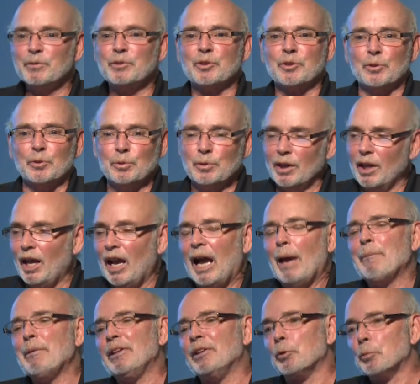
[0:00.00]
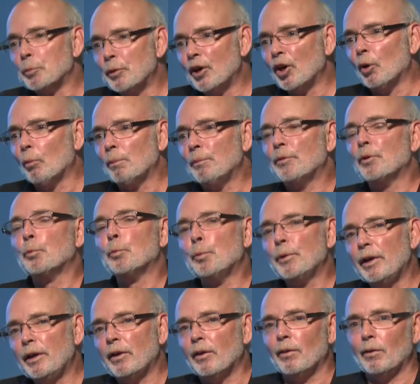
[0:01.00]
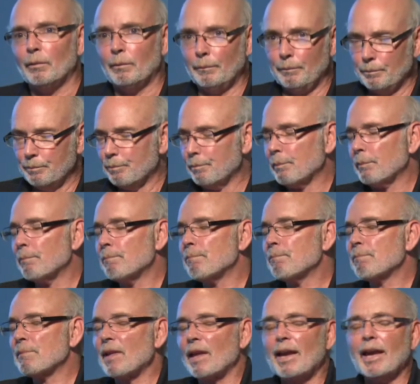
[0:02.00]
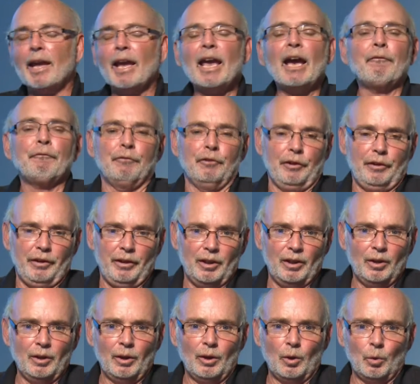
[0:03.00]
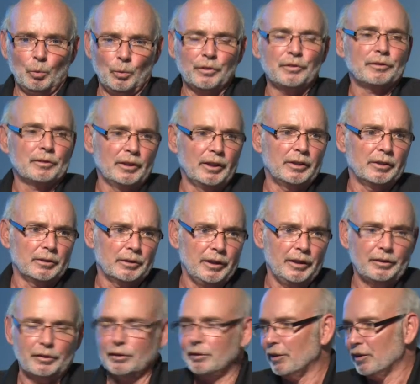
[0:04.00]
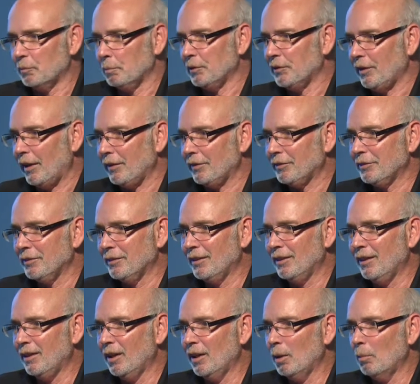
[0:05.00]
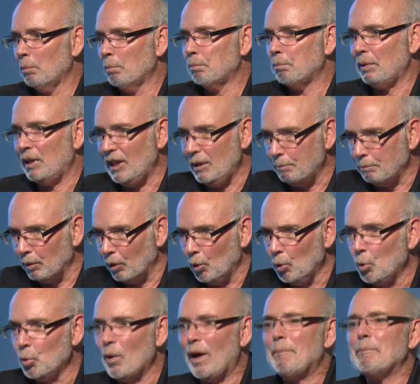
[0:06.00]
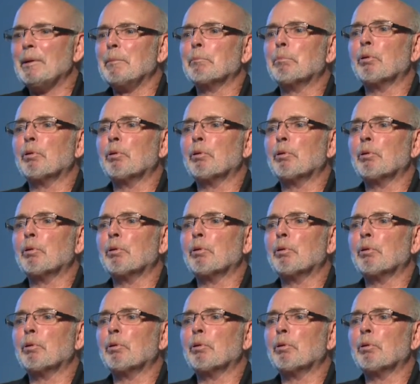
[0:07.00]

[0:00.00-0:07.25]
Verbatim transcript: to, I mean, the real effort here was literally to dispossess people who had been